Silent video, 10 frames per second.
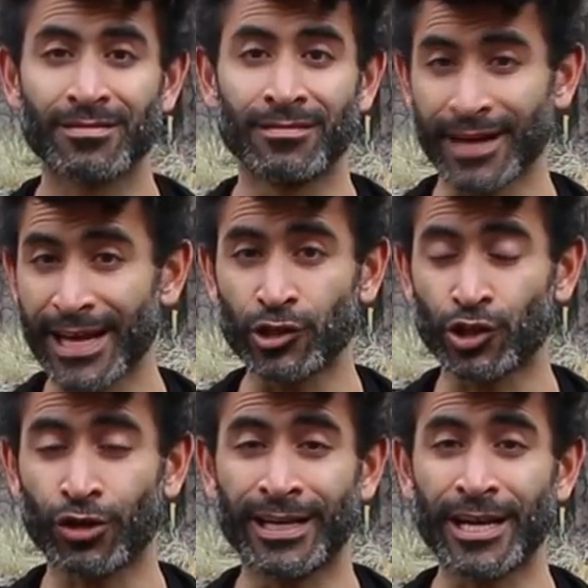
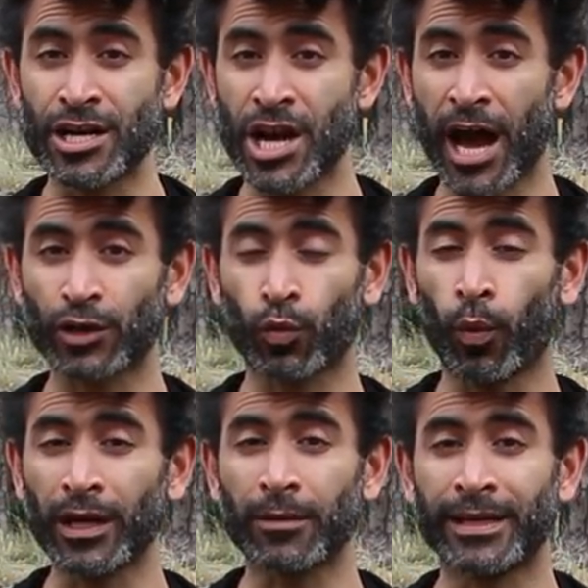Nature did not
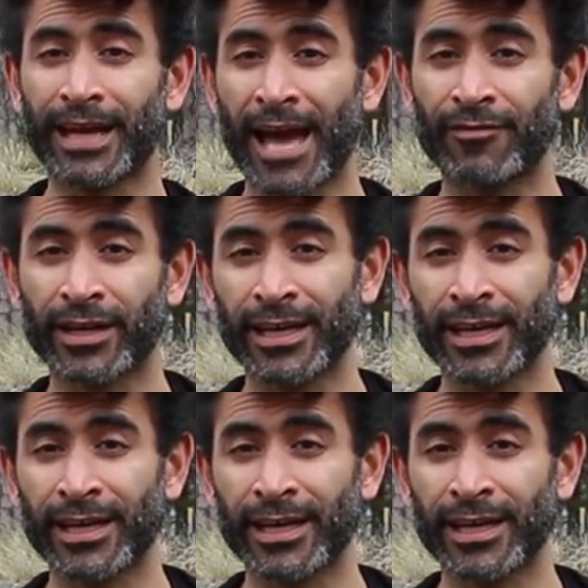want me to have a